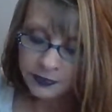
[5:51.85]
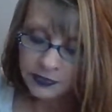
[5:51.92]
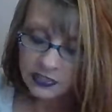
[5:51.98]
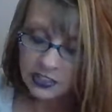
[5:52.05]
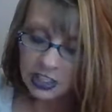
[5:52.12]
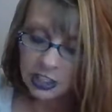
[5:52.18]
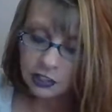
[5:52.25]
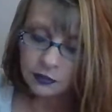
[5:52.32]
It's
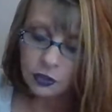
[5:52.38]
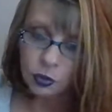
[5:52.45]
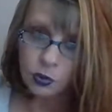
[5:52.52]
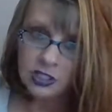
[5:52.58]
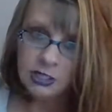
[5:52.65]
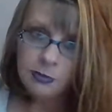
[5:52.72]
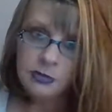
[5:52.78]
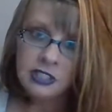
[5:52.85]
like if you
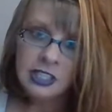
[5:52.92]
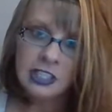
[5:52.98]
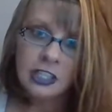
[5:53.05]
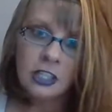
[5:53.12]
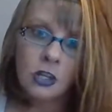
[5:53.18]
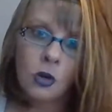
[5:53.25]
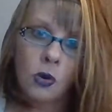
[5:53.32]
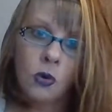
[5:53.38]
keep
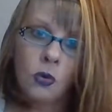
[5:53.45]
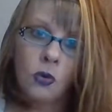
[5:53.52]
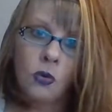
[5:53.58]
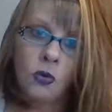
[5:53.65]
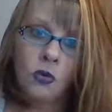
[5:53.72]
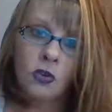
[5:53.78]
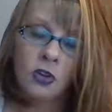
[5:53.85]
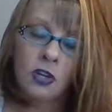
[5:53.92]
digging a
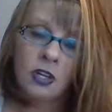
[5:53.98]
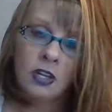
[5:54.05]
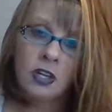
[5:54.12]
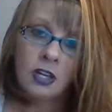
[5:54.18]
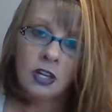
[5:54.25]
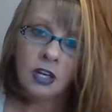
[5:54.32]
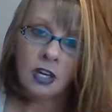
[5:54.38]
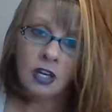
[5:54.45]
hole,
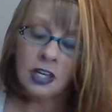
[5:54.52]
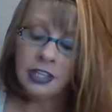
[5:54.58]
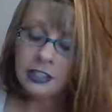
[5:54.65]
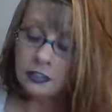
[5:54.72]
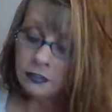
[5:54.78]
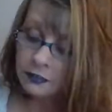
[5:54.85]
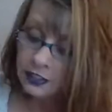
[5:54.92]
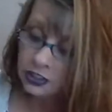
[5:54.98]
all right,
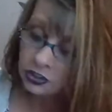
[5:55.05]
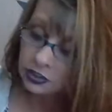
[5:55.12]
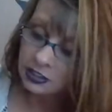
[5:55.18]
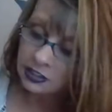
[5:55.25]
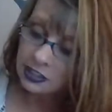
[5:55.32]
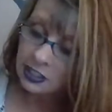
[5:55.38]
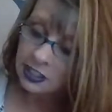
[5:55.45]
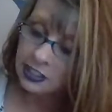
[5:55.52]
you're eventually
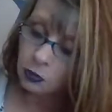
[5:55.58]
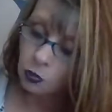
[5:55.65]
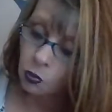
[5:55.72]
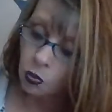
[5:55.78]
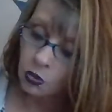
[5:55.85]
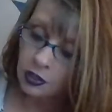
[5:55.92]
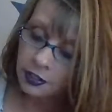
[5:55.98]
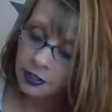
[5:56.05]
gonna hit
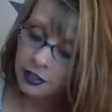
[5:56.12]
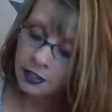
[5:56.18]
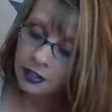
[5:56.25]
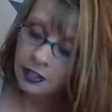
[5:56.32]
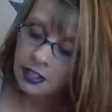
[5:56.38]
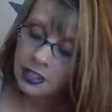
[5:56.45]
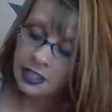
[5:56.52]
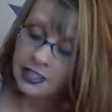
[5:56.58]
water,
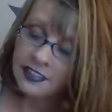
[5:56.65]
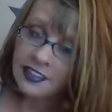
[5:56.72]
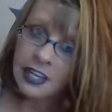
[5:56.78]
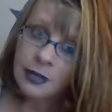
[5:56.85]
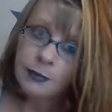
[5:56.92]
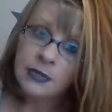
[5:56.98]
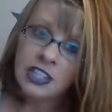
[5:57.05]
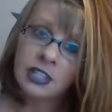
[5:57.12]
and
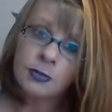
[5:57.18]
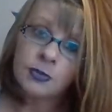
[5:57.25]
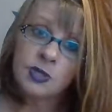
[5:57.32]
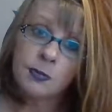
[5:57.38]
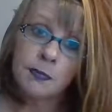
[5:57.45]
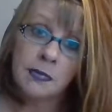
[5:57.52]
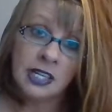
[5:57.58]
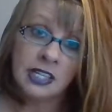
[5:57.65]
that becomes
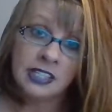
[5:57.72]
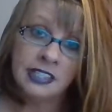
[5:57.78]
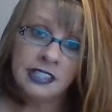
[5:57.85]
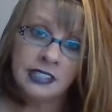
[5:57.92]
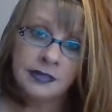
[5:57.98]
mud.